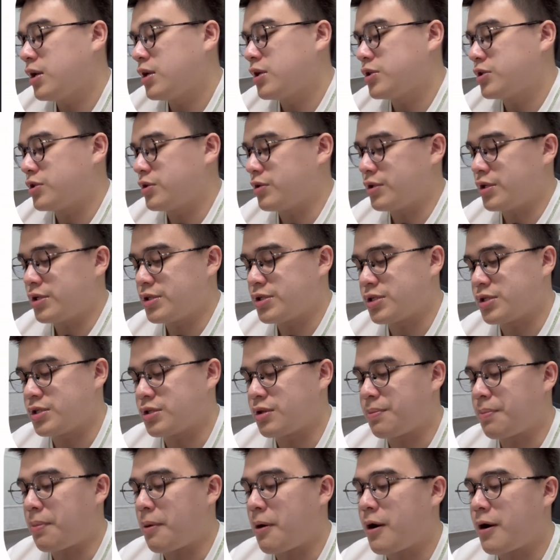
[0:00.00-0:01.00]
So this is
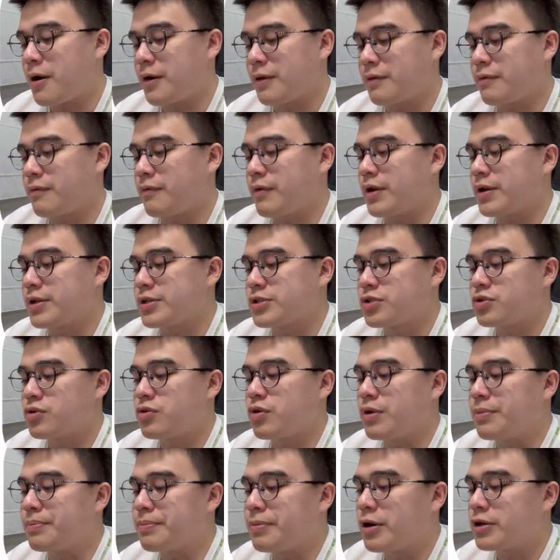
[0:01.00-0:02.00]
the part where it's
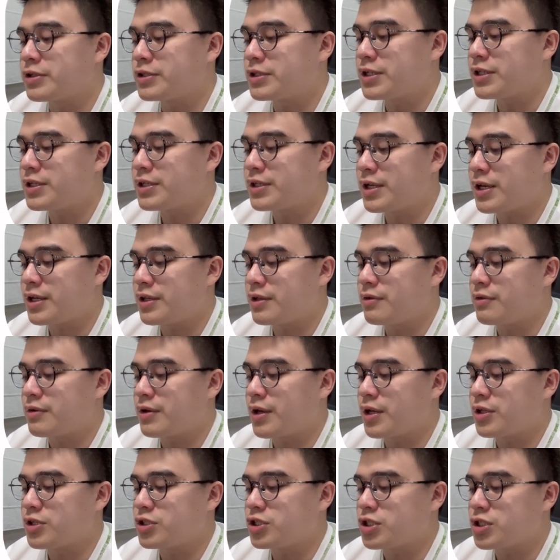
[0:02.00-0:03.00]
so important that you
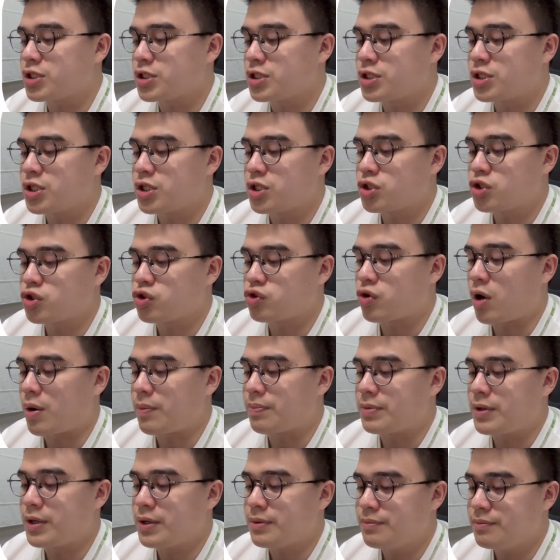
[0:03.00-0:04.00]
can just
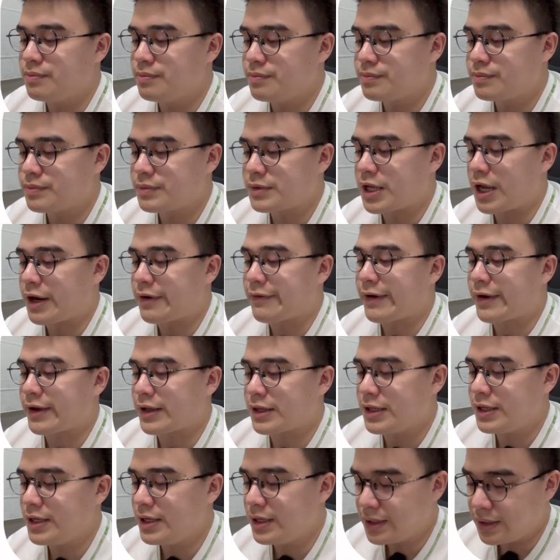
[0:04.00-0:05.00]
swap them
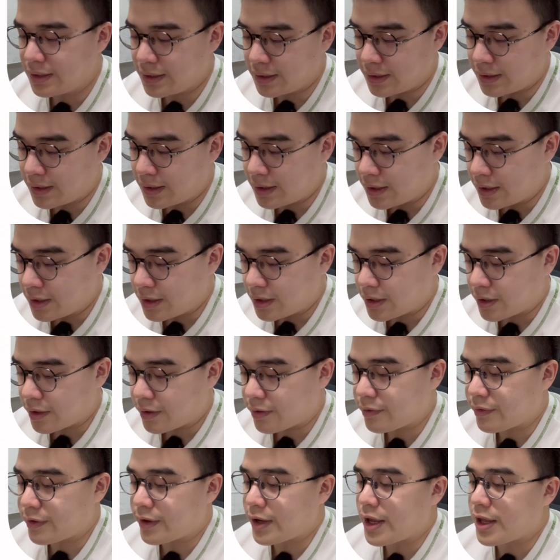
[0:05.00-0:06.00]
directly,
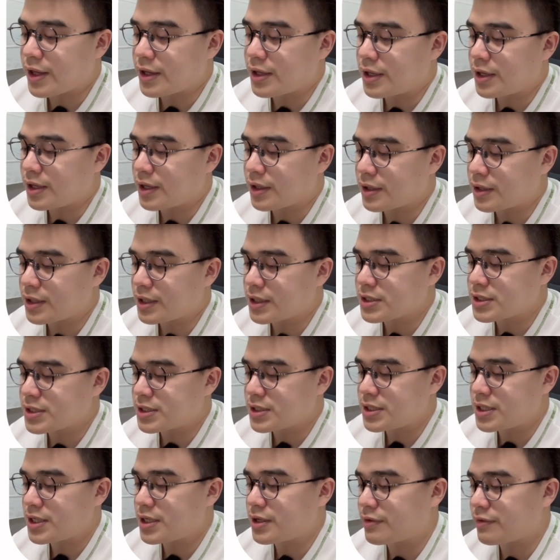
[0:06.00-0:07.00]
creating this
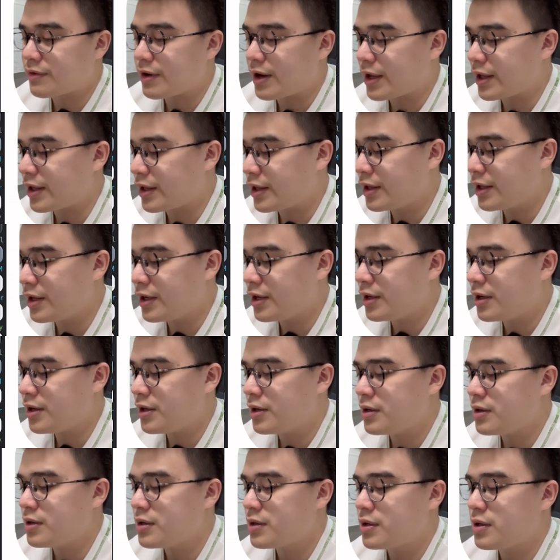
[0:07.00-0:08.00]
thing right
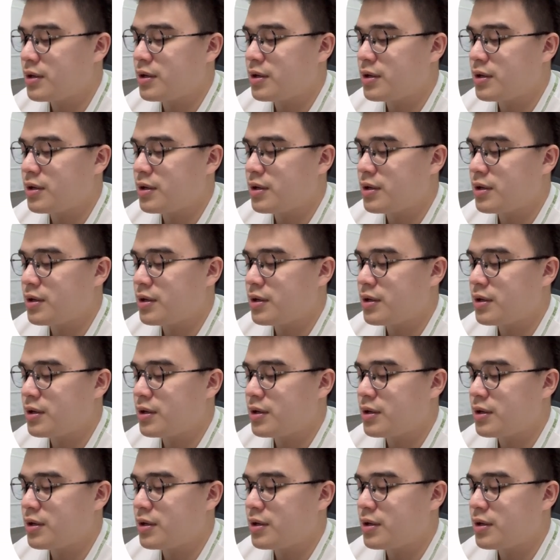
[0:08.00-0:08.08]
here.